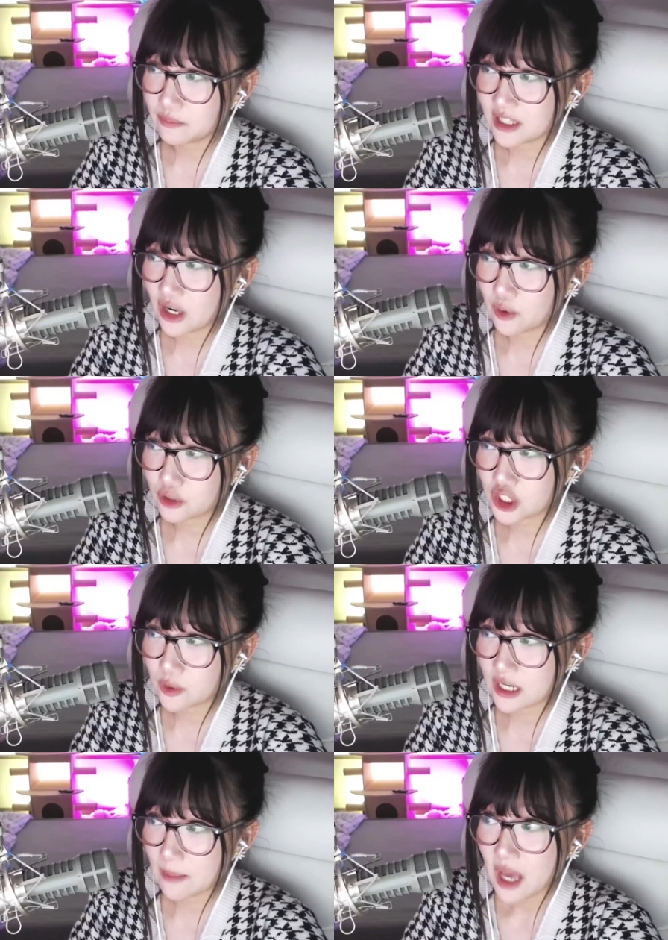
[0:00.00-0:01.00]
you know, shoot
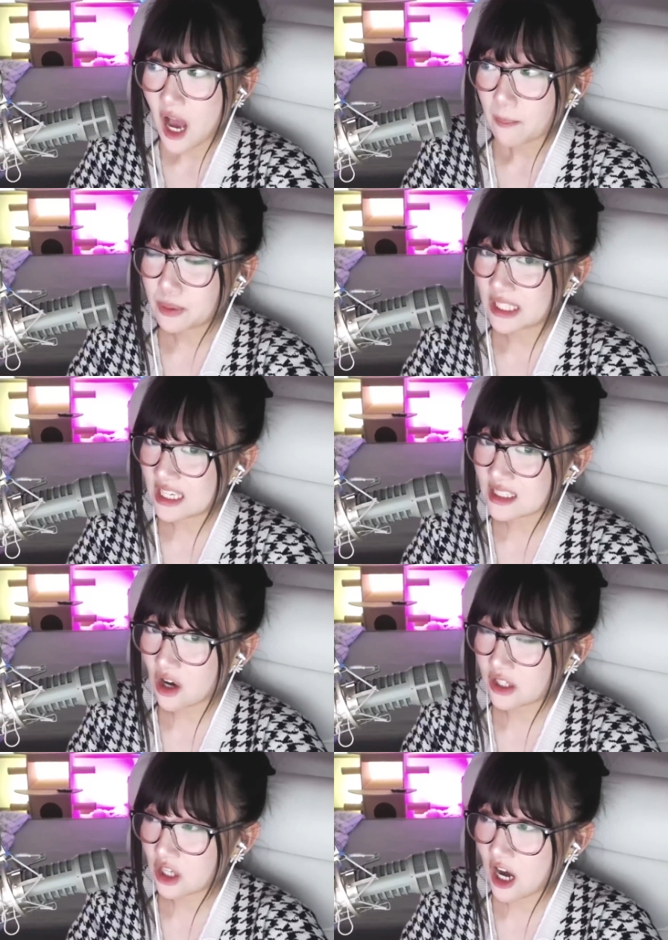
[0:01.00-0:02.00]
it up. Please
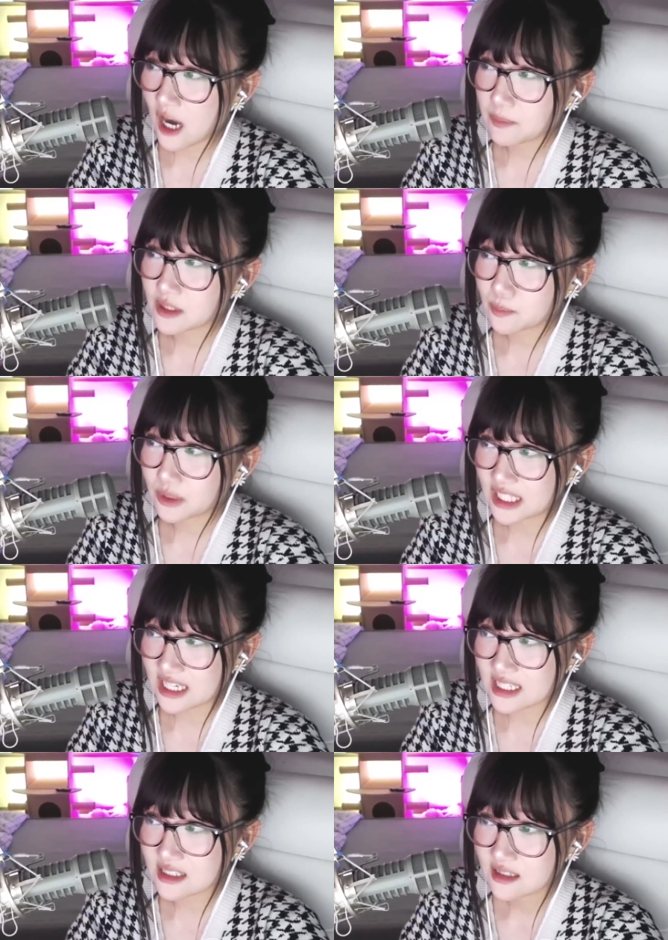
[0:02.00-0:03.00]
call the cops,
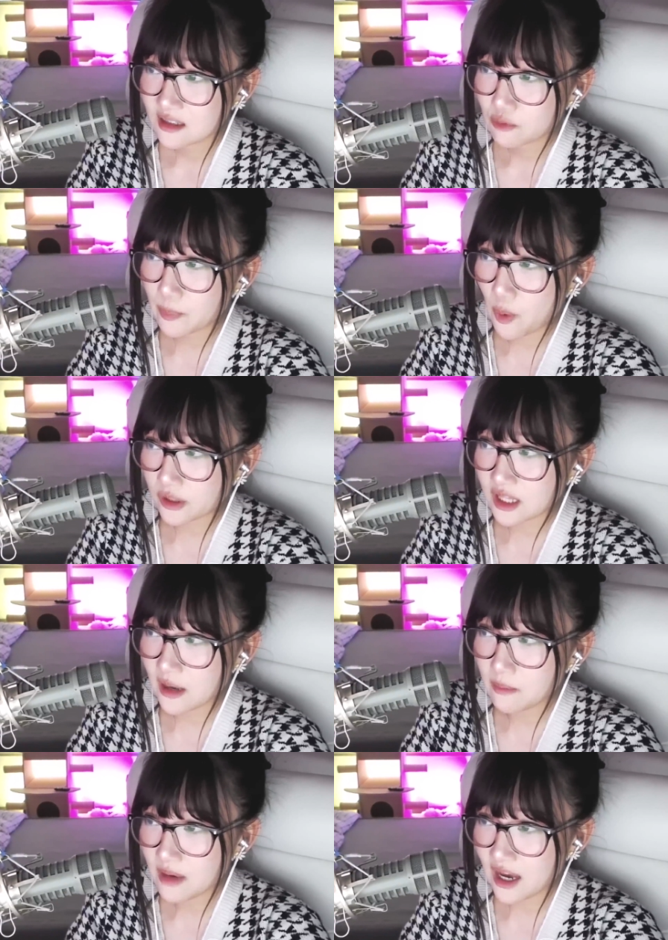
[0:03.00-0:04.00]
please report
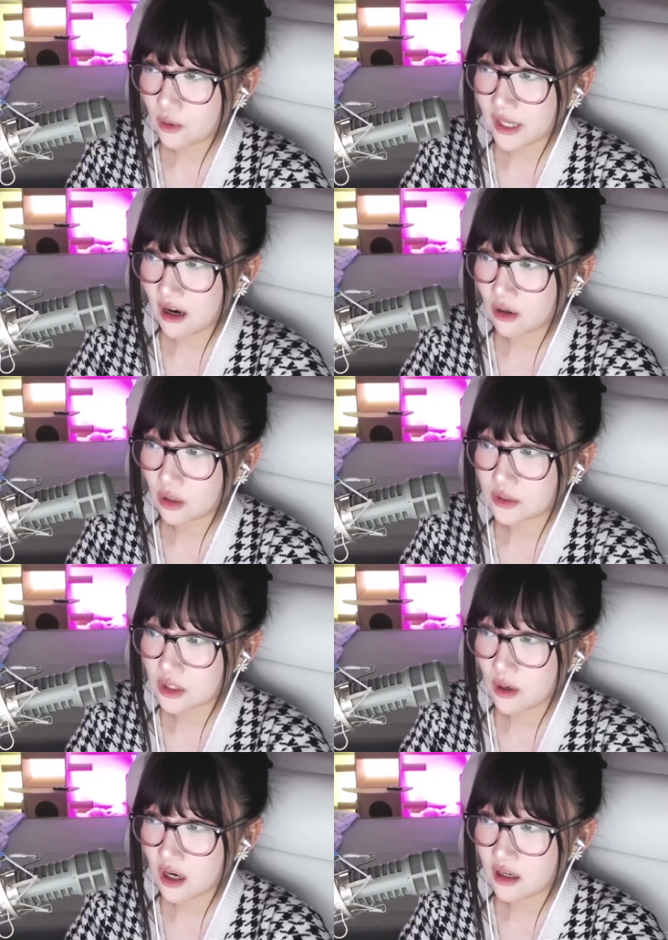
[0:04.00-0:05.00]
them. I don't care how close
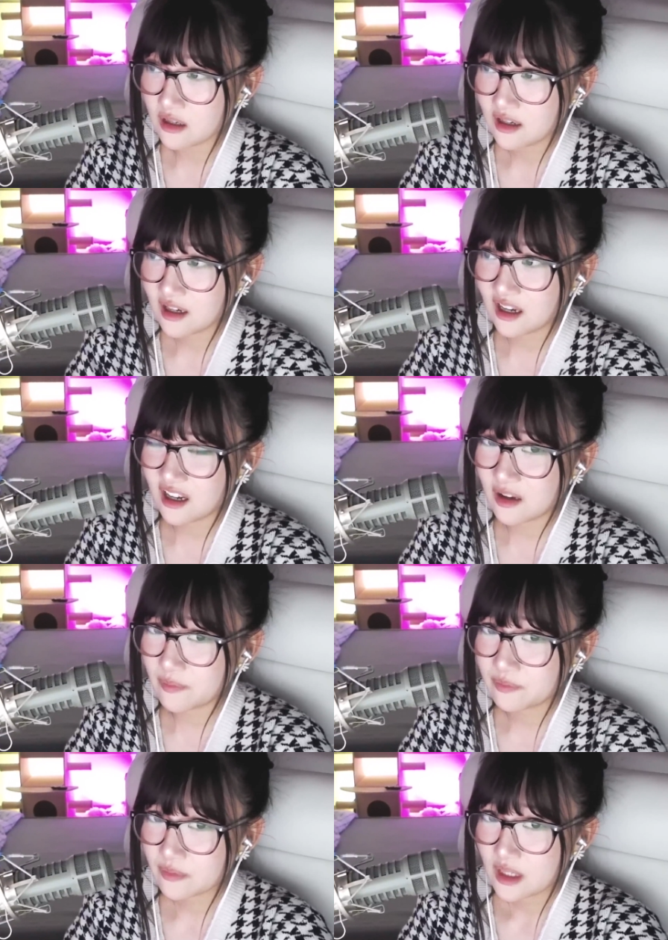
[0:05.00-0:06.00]
you are.
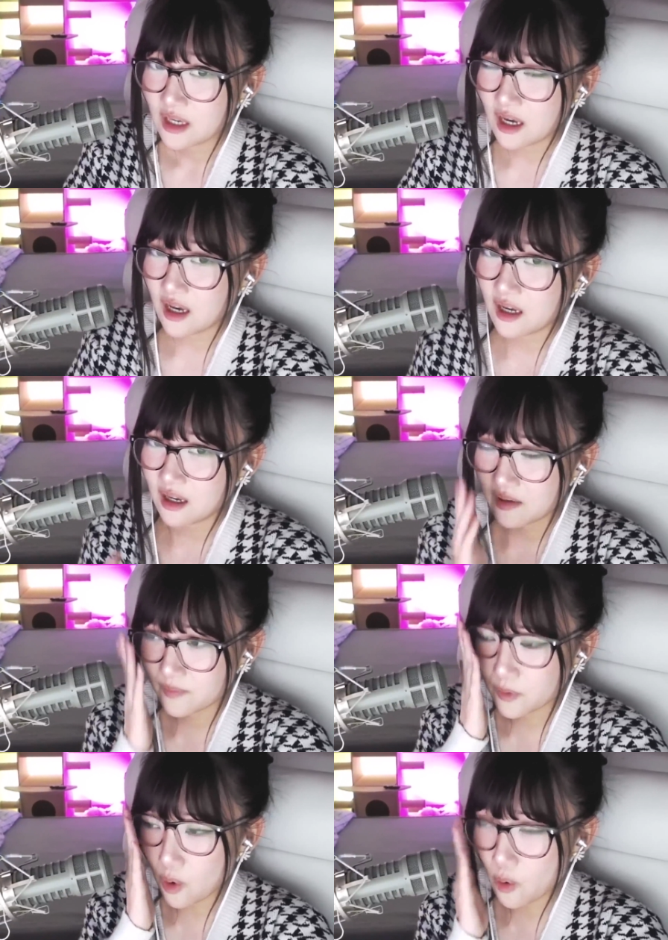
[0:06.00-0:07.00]
Um, uh,
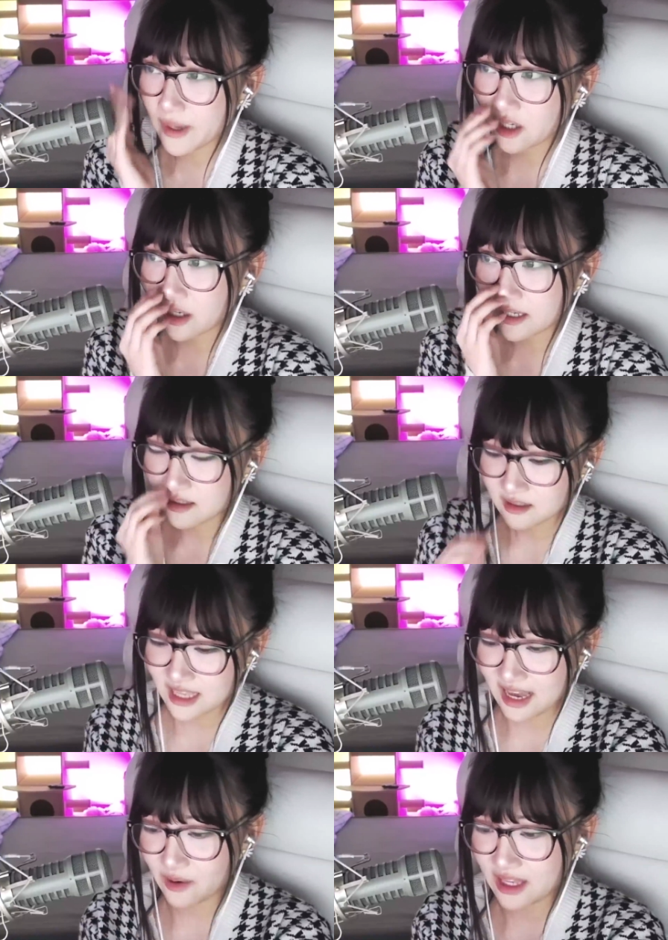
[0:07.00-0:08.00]
oh my god.
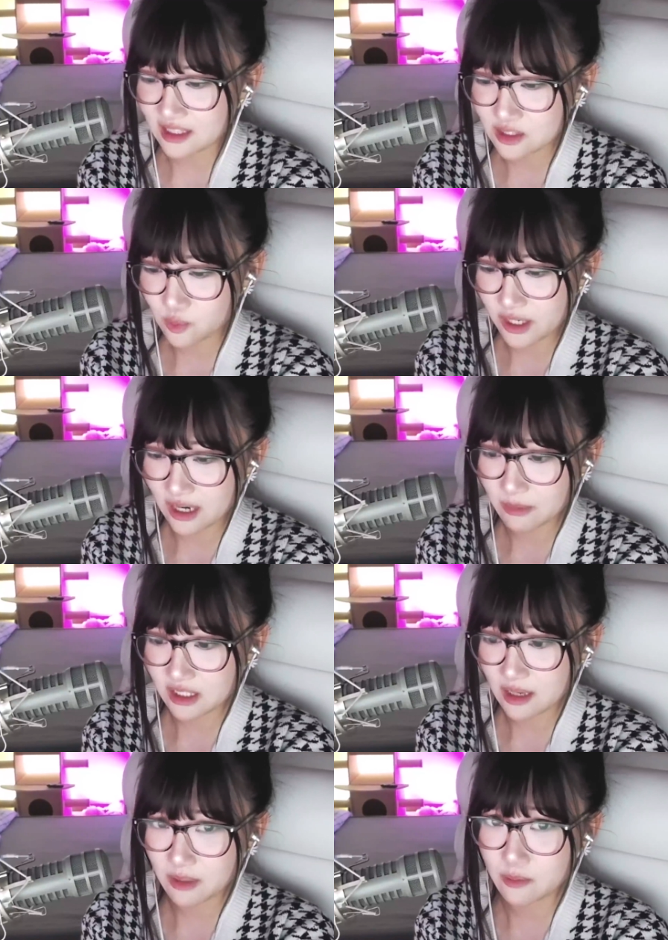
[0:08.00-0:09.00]
Yeah, okay, this is weird. I'm gonna,
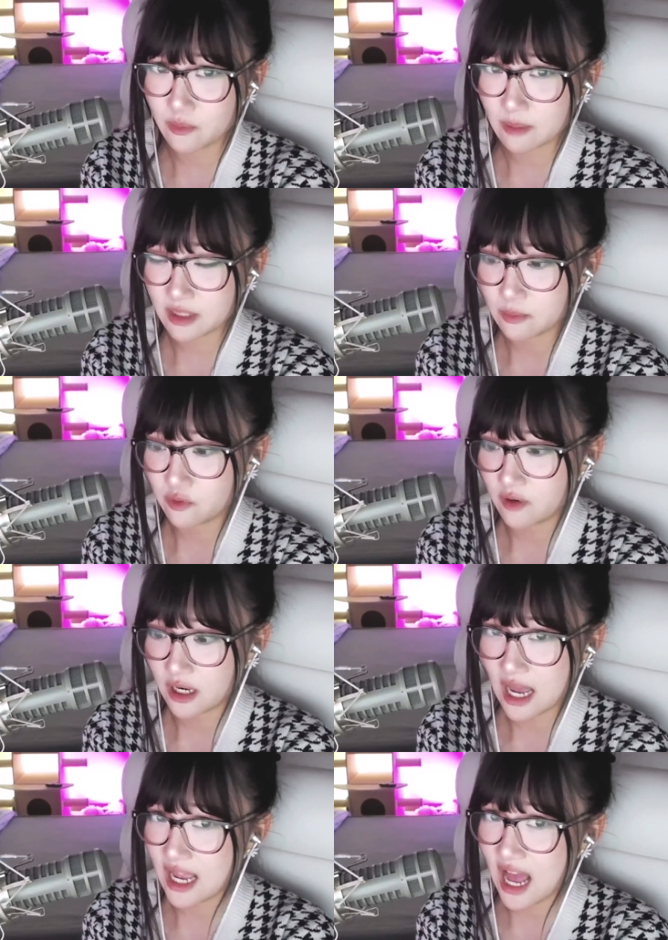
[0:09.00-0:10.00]
I'm gonna, I'm gonna move on.
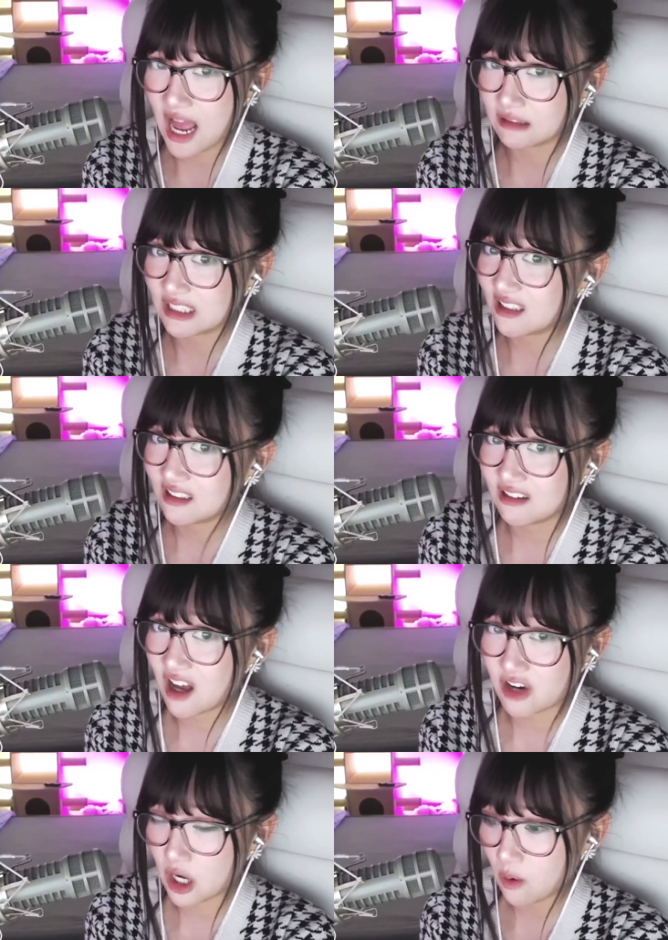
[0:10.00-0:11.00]
I, I, uh,
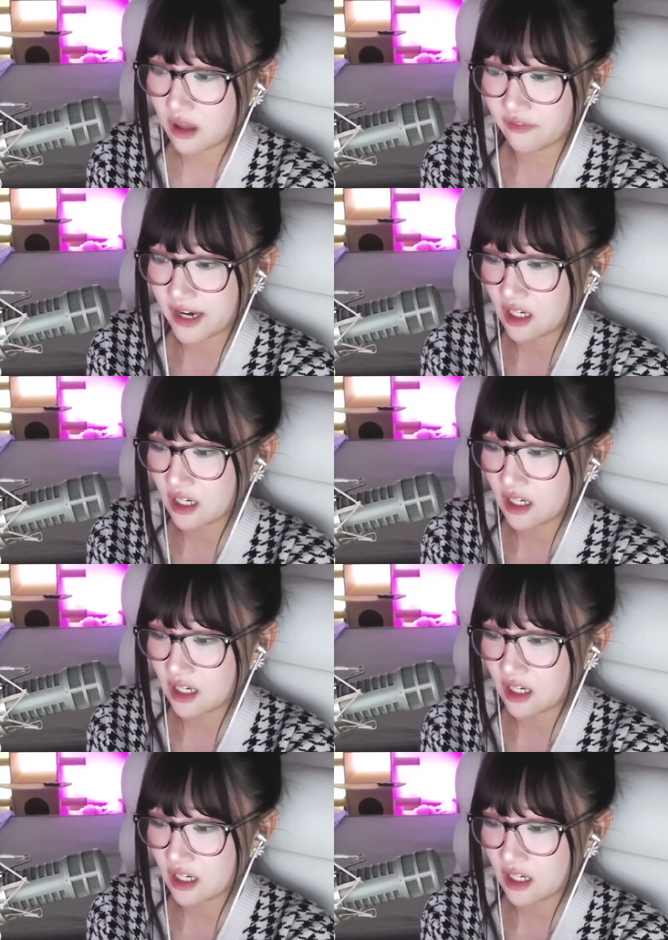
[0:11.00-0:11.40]
not qualified,